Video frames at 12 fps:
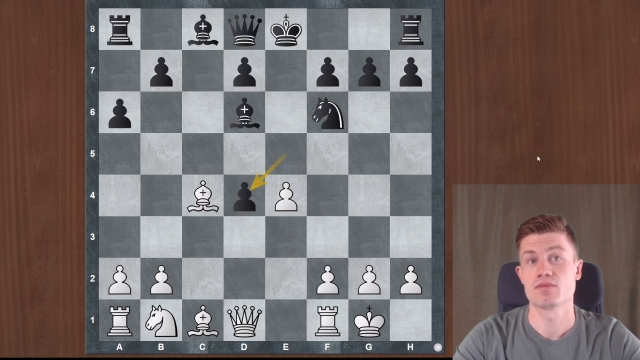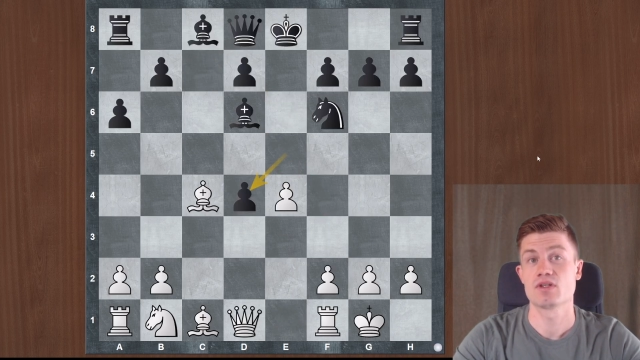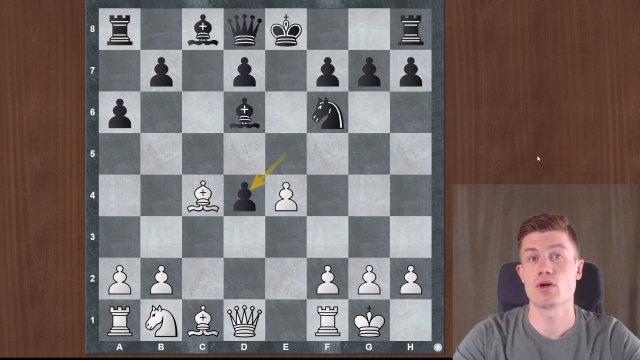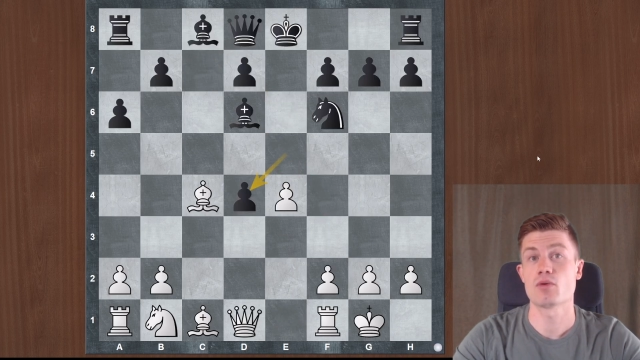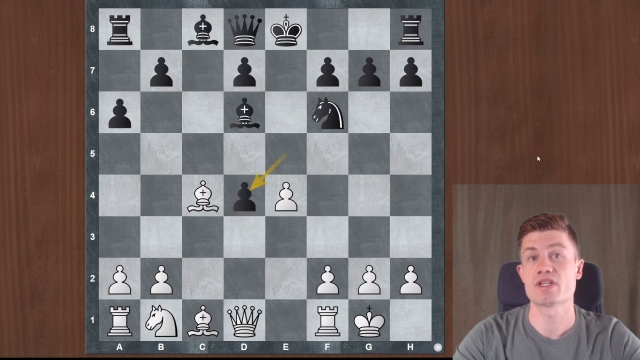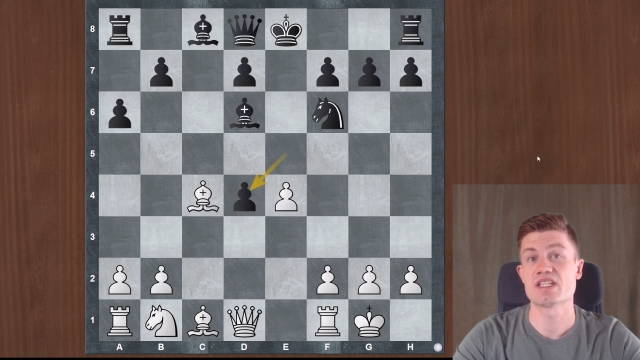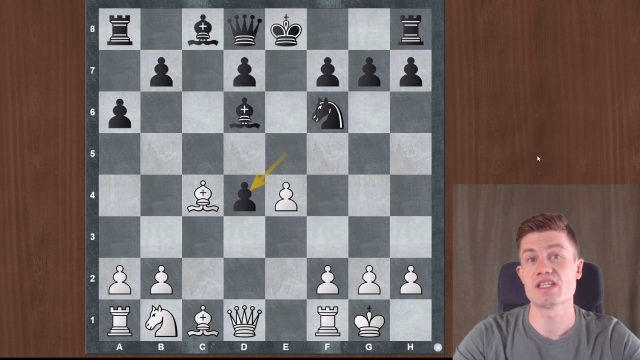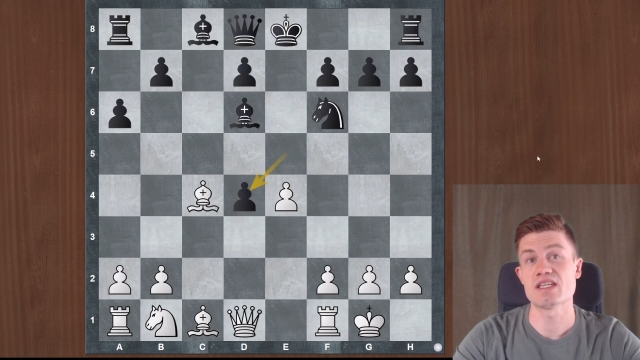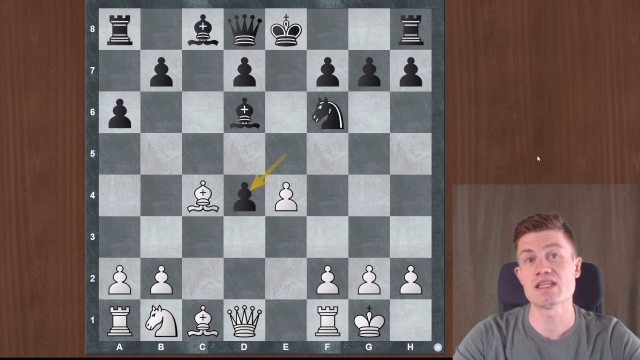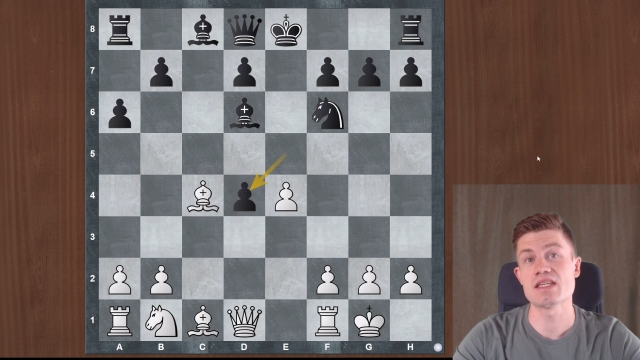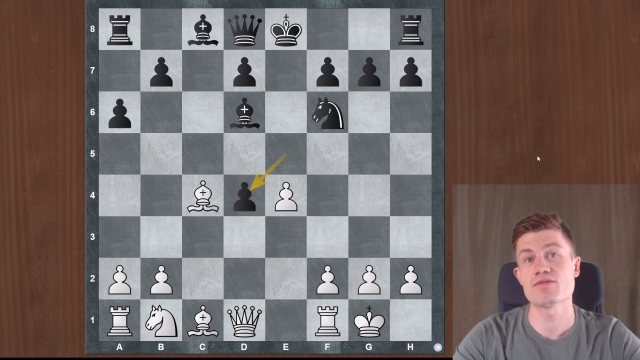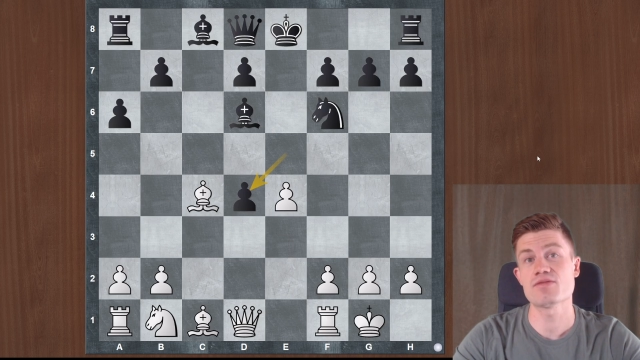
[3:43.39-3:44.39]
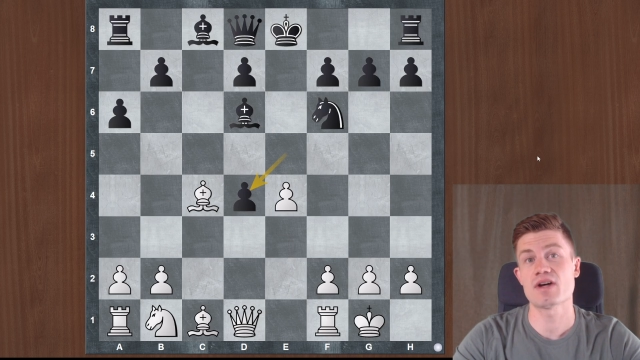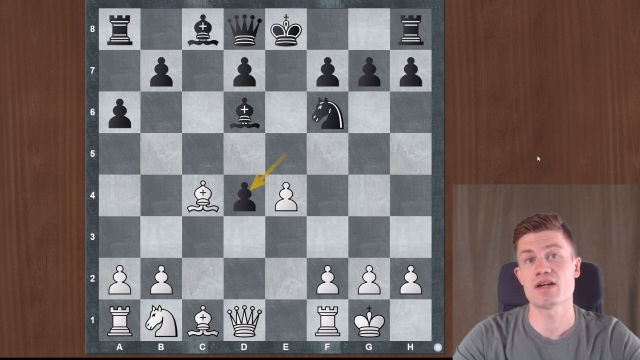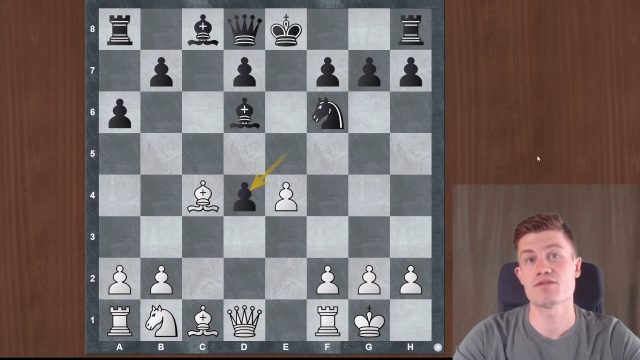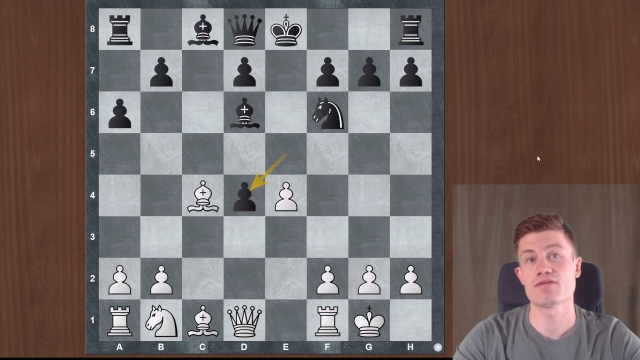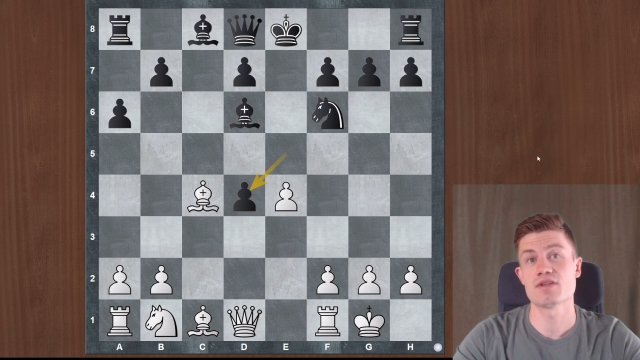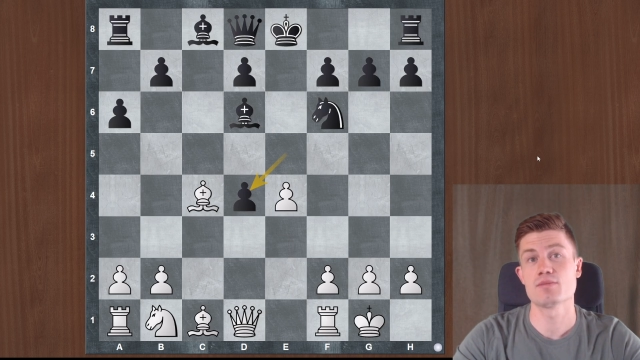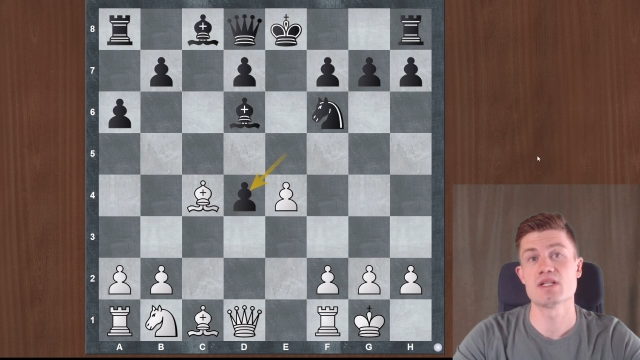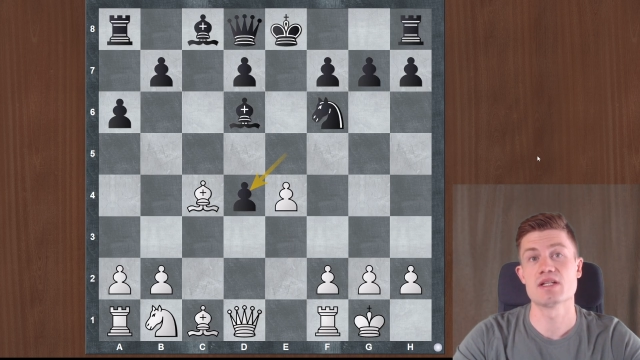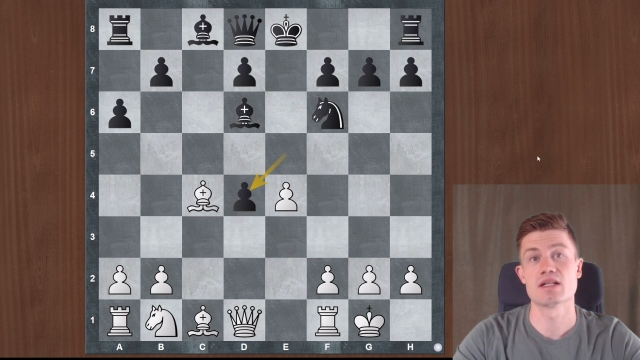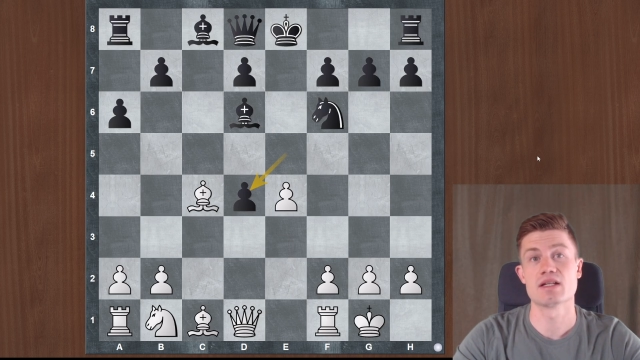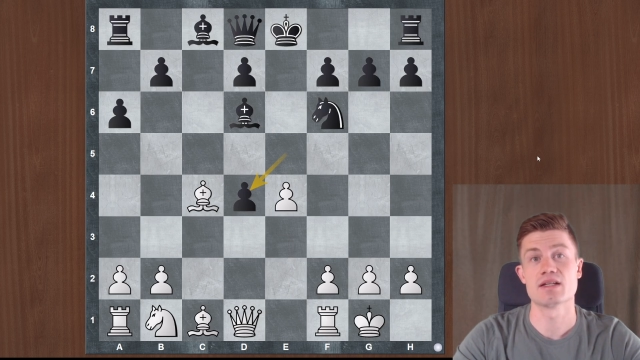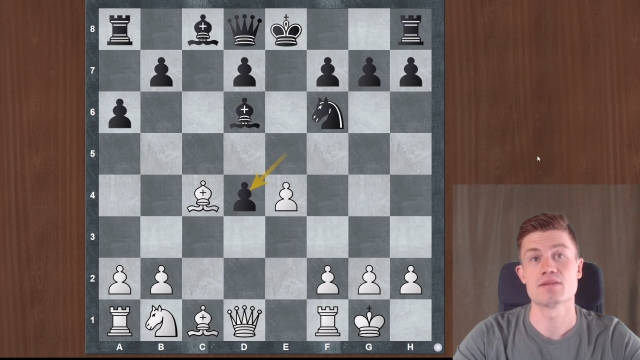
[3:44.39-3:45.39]
going e5
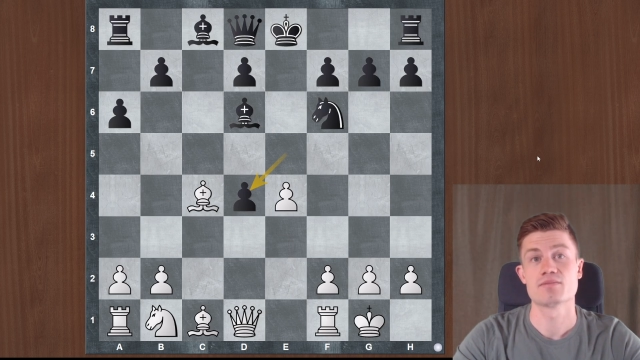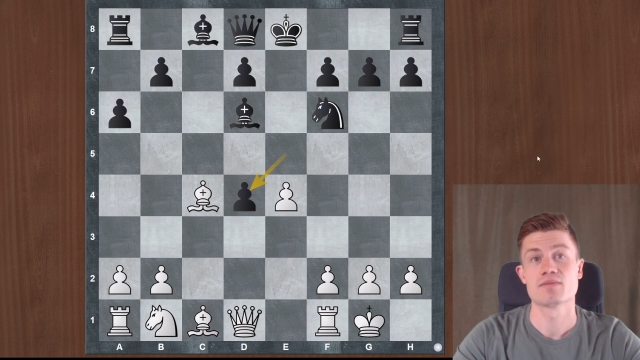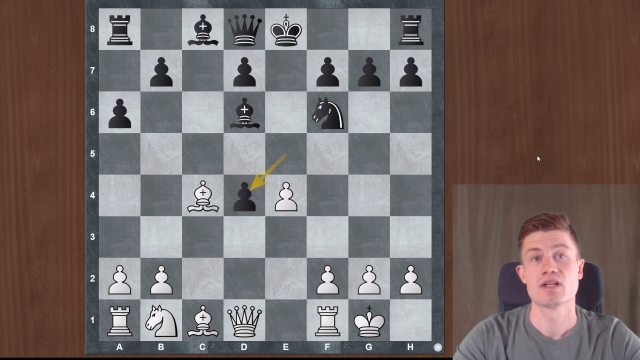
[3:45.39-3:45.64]
immediately.